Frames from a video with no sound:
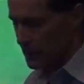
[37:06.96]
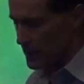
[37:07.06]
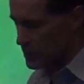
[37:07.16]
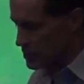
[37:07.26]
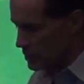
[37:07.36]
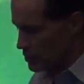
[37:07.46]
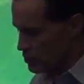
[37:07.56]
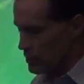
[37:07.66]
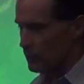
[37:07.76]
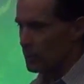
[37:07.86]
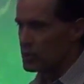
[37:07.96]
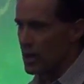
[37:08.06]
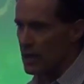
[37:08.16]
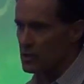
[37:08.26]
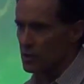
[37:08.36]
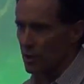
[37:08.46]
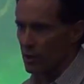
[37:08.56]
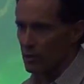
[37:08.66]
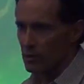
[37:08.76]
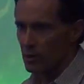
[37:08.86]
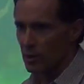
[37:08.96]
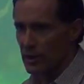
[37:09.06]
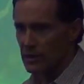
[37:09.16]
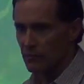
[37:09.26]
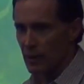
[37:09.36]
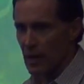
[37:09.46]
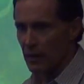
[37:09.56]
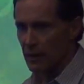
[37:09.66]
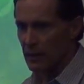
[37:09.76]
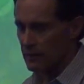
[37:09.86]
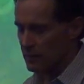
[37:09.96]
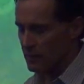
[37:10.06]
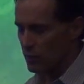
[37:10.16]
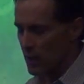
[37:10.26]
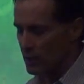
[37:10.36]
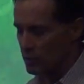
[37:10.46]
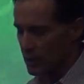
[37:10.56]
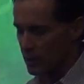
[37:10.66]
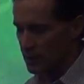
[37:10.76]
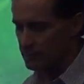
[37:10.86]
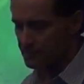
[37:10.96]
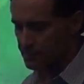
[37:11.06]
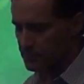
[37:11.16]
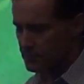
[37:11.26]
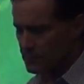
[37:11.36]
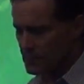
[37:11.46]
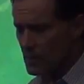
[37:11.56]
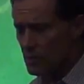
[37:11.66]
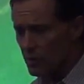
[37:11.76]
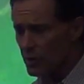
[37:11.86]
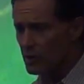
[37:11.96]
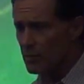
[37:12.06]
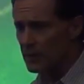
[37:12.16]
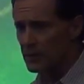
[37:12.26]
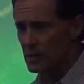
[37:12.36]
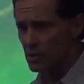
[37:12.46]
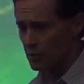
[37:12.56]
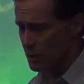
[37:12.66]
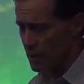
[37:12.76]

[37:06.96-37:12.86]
This is an issue that will change our collective reality quite quickly. You'll hear about this soon